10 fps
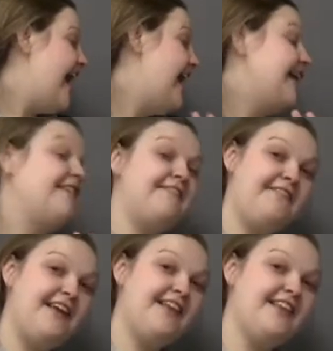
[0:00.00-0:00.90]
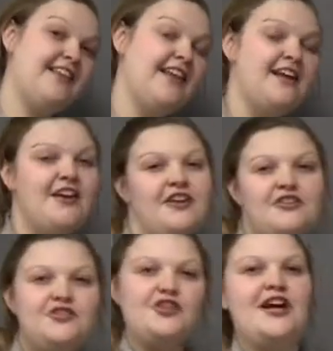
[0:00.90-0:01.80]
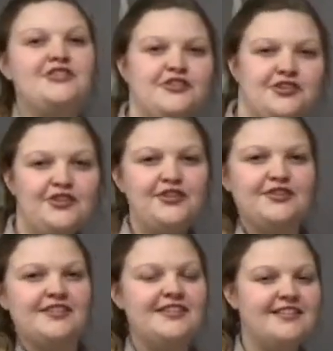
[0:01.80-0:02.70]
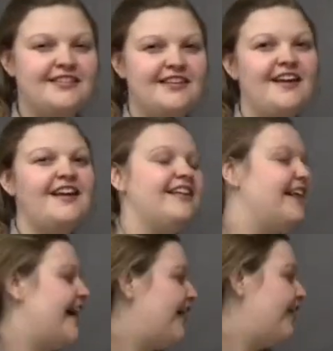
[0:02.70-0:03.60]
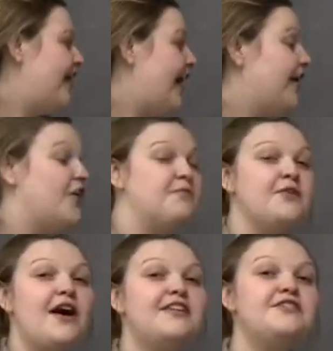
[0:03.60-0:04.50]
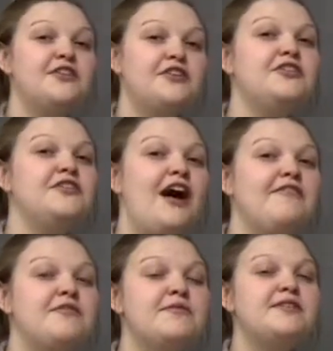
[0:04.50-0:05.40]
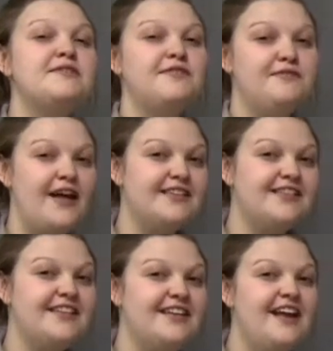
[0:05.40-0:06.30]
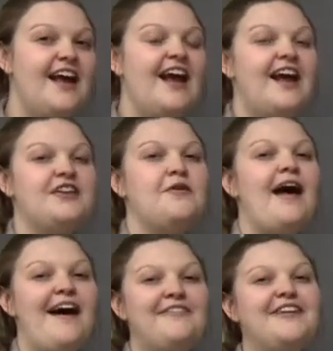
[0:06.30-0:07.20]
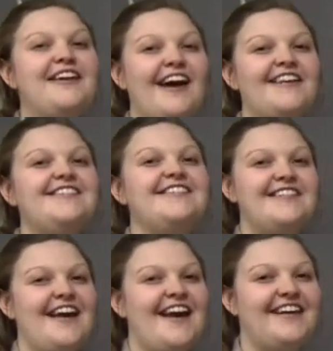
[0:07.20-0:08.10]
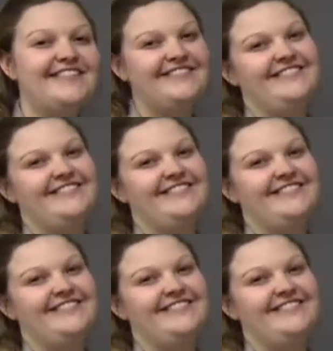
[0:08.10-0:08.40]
And fifth, gestures. Now, I hope you guys learned a lot from this lesson, and you have a nice day.